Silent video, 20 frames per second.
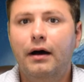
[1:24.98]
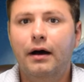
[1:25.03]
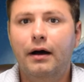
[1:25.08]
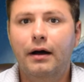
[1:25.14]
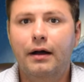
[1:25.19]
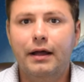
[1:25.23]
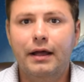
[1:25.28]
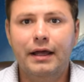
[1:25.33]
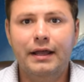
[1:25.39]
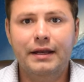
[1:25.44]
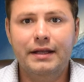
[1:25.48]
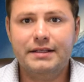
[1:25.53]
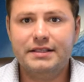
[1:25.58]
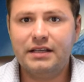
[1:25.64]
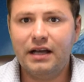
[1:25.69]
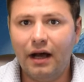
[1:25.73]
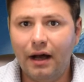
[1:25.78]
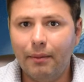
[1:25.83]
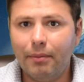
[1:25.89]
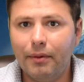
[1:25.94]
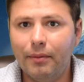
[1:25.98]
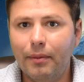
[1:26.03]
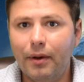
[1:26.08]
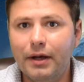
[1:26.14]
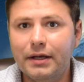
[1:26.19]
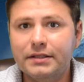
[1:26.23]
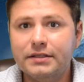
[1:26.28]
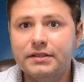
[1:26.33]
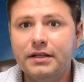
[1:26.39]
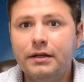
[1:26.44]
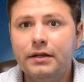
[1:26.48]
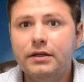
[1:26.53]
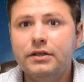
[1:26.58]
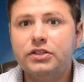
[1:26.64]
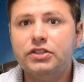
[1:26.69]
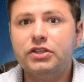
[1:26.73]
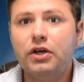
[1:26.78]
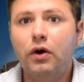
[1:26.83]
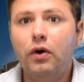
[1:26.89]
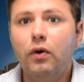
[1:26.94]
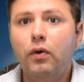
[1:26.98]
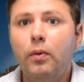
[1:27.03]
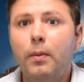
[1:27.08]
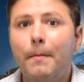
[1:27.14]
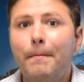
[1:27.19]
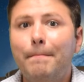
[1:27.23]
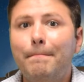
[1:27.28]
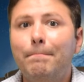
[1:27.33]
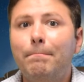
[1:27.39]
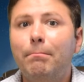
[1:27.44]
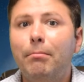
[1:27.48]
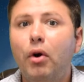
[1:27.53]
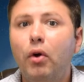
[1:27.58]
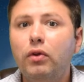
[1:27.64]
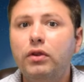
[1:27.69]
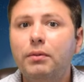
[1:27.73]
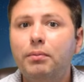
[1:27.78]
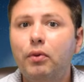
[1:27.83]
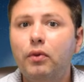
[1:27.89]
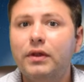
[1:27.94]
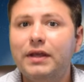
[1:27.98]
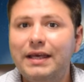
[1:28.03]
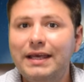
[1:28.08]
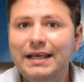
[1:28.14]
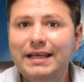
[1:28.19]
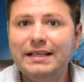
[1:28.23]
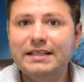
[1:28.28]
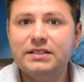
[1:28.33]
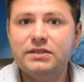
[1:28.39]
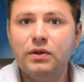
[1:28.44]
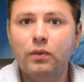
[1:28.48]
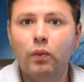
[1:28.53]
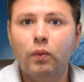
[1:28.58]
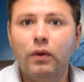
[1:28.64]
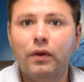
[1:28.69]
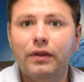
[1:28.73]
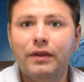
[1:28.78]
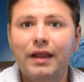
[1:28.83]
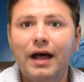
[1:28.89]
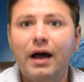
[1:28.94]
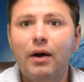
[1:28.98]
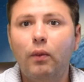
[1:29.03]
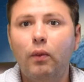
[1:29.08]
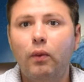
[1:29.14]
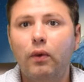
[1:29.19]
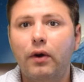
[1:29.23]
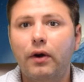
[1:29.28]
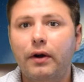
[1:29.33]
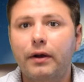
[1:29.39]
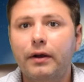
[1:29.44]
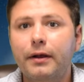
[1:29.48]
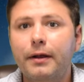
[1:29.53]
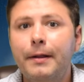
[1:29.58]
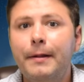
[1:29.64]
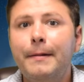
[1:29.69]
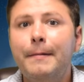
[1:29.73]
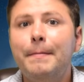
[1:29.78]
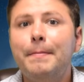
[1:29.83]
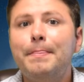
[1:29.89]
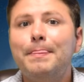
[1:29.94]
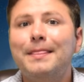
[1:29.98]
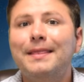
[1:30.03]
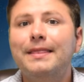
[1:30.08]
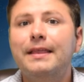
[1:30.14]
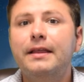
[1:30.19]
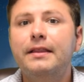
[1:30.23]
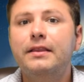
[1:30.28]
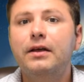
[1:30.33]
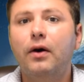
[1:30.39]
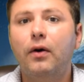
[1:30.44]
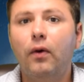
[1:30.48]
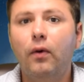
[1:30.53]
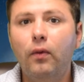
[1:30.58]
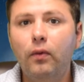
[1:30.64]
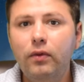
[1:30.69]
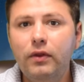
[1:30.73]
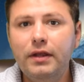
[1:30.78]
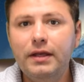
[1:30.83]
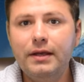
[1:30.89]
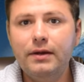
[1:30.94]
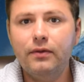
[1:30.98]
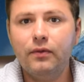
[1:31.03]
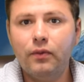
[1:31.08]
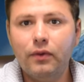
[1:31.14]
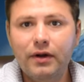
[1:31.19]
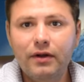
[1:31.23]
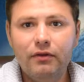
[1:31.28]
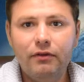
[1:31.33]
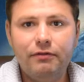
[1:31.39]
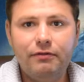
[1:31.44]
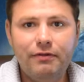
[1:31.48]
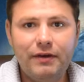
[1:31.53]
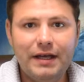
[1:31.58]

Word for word: and it's compromised, so multiple keys will not work, then the only real